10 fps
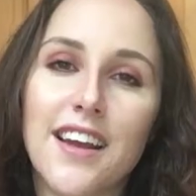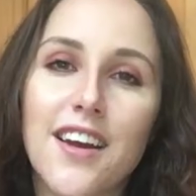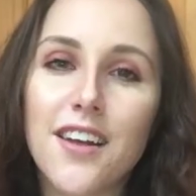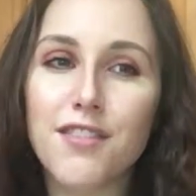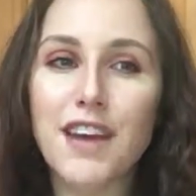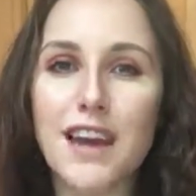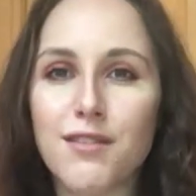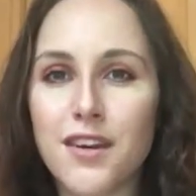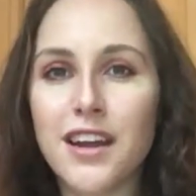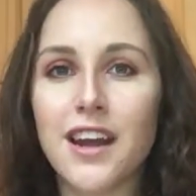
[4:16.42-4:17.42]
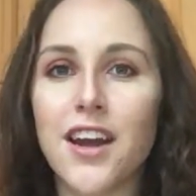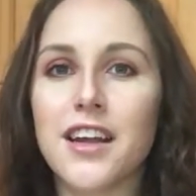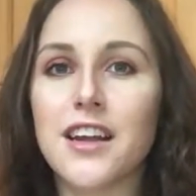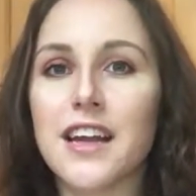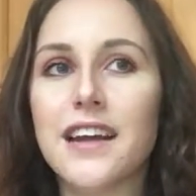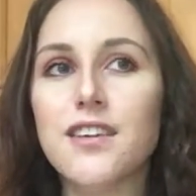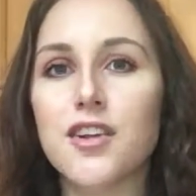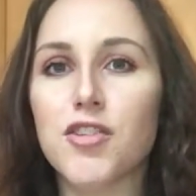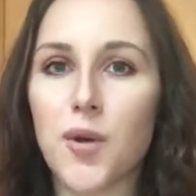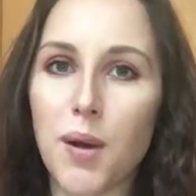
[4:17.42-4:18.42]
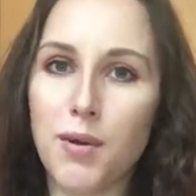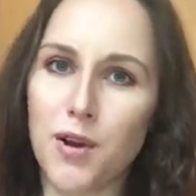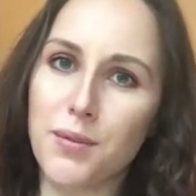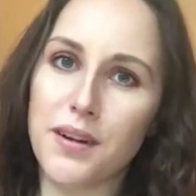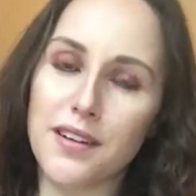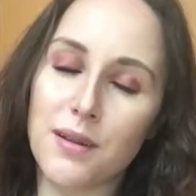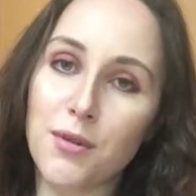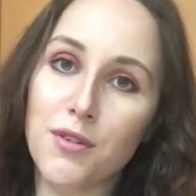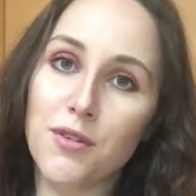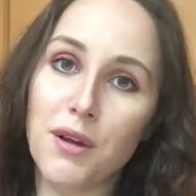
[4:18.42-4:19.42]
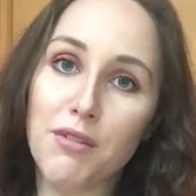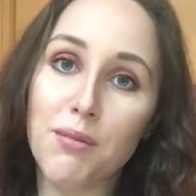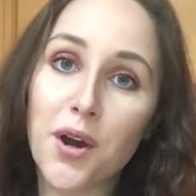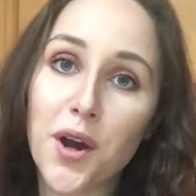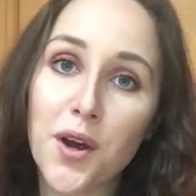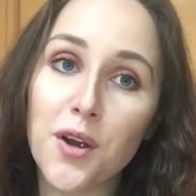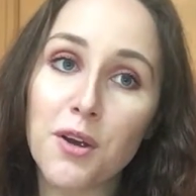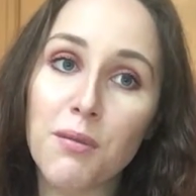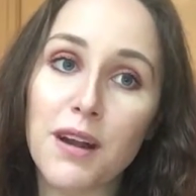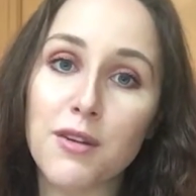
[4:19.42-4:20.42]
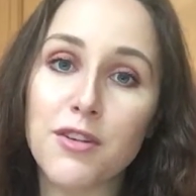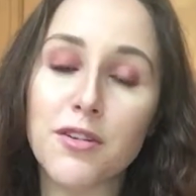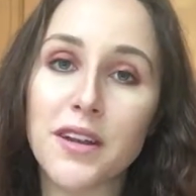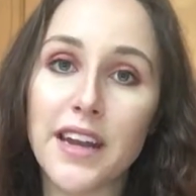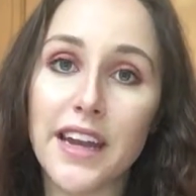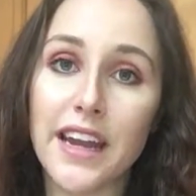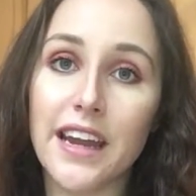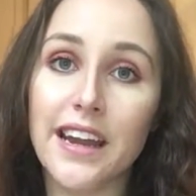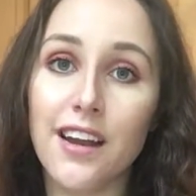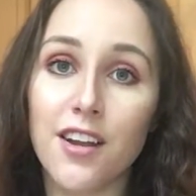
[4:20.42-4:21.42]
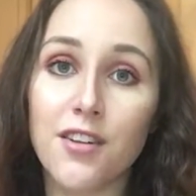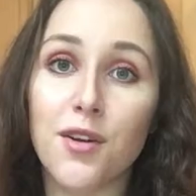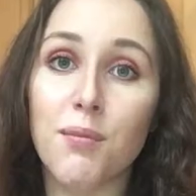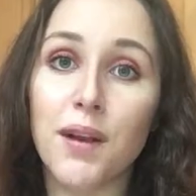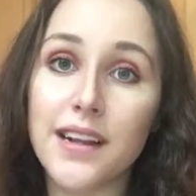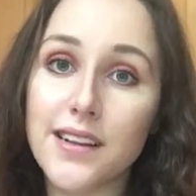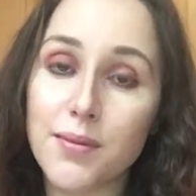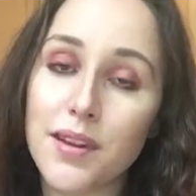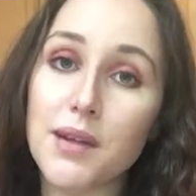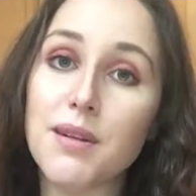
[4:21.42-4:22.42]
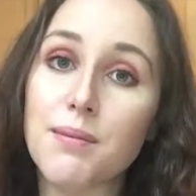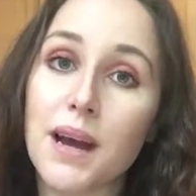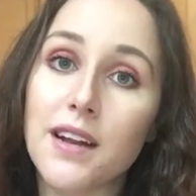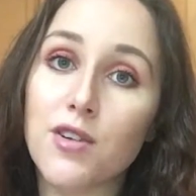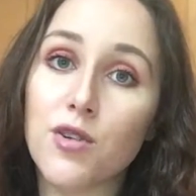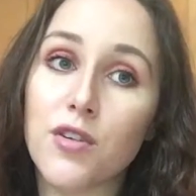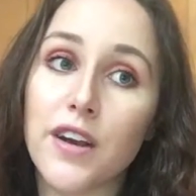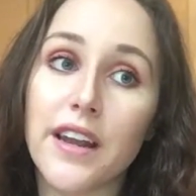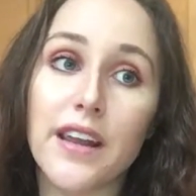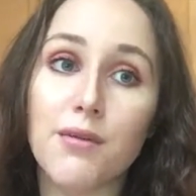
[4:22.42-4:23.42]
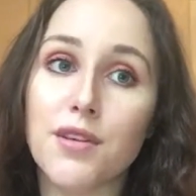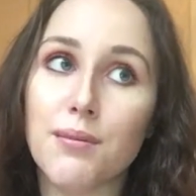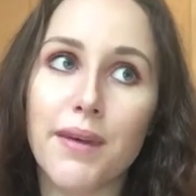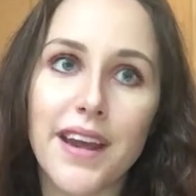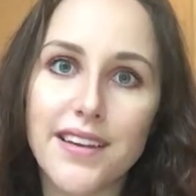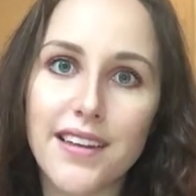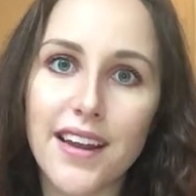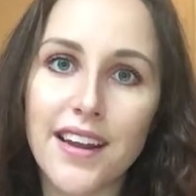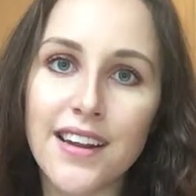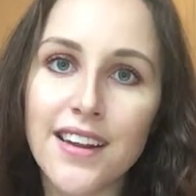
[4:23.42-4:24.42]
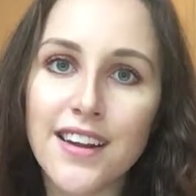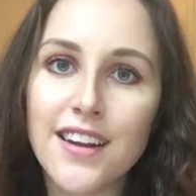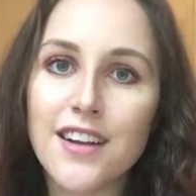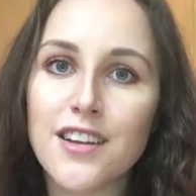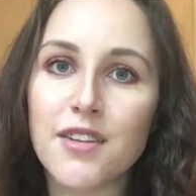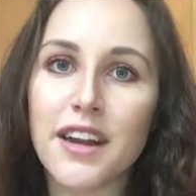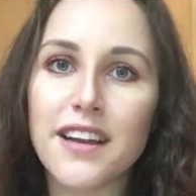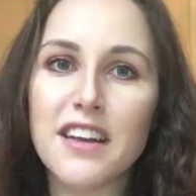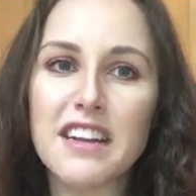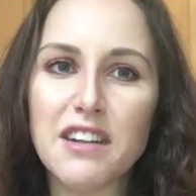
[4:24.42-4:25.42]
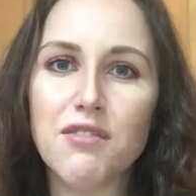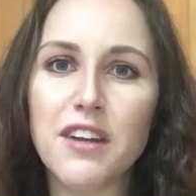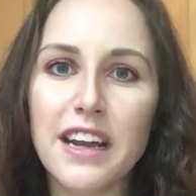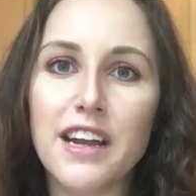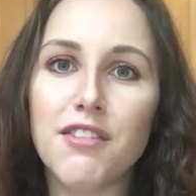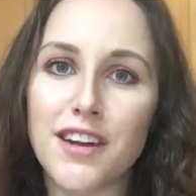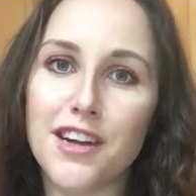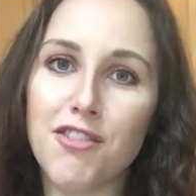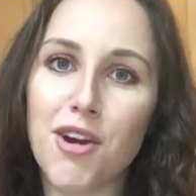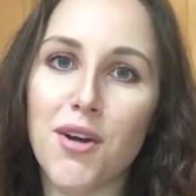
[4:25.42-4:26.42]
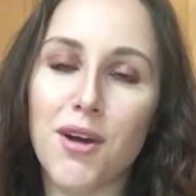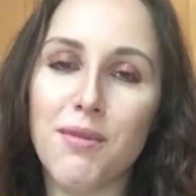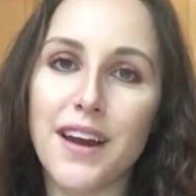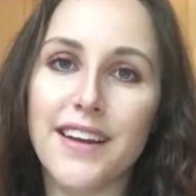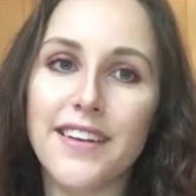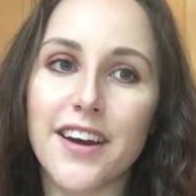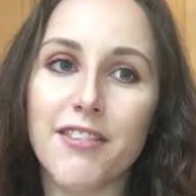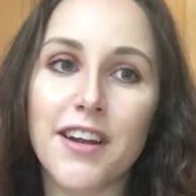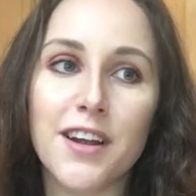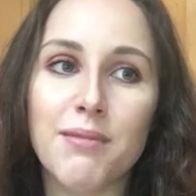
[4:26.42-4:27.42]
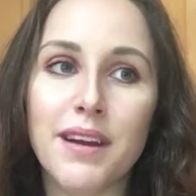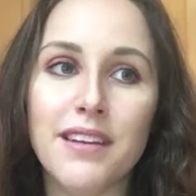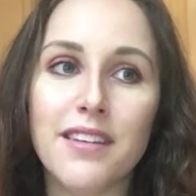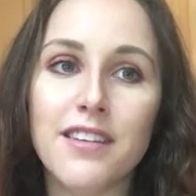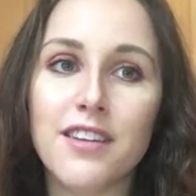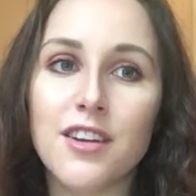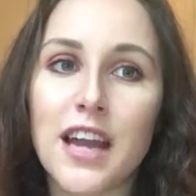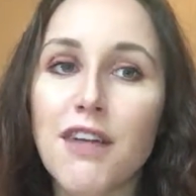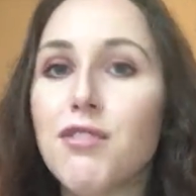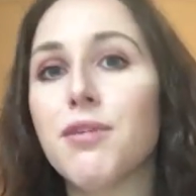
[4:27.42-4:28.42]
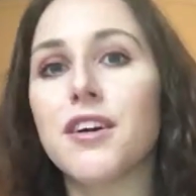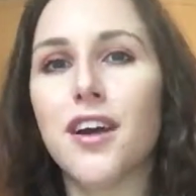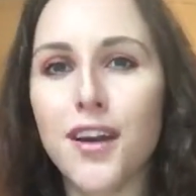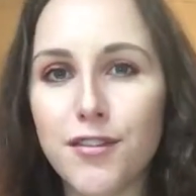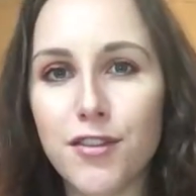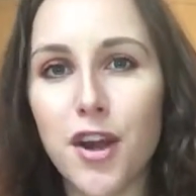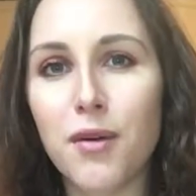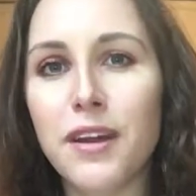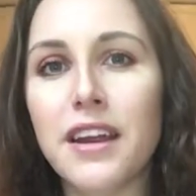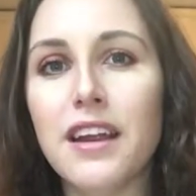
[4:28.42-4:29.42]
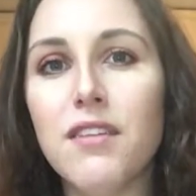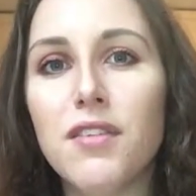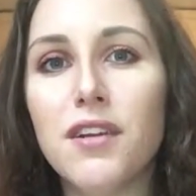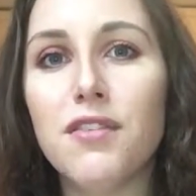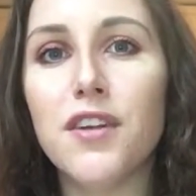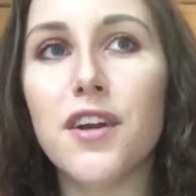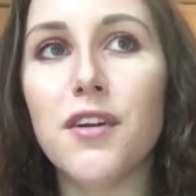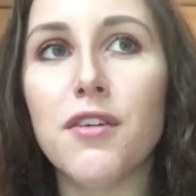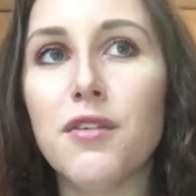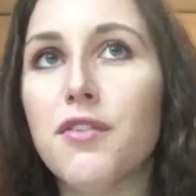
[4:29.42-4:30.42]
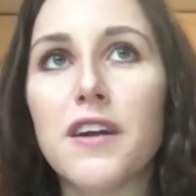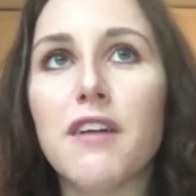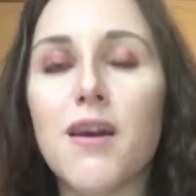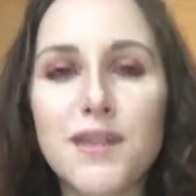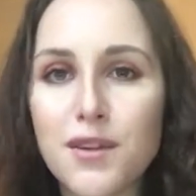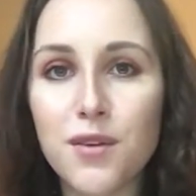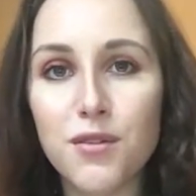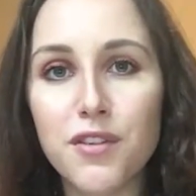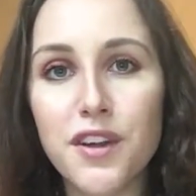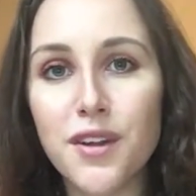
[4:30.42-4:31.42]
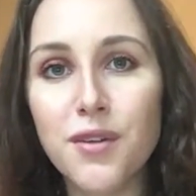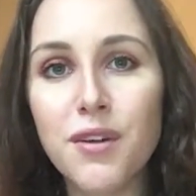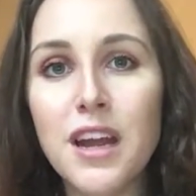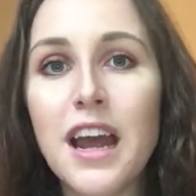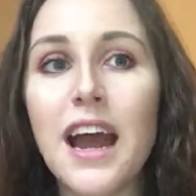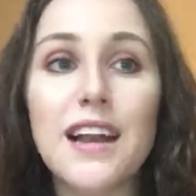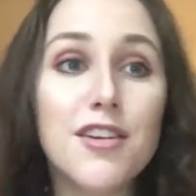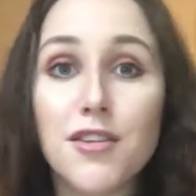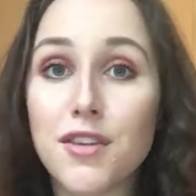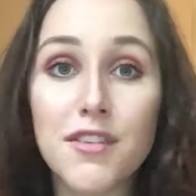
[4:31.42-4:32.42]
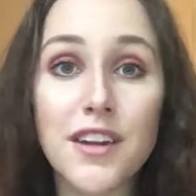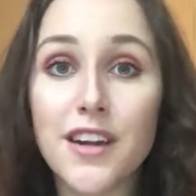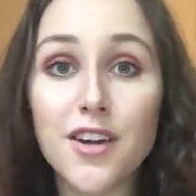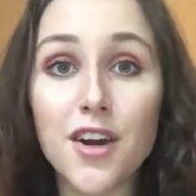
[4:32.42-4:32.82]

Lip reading: kind of ever. I guess I grew up a lot because I moved away from home, and also did a year in London on placement that was mandatory, and that was amazing. So I guess I did really, really grow up, and I recommend everyone kind of going, even if you figure out it's not for you, at least you've given it a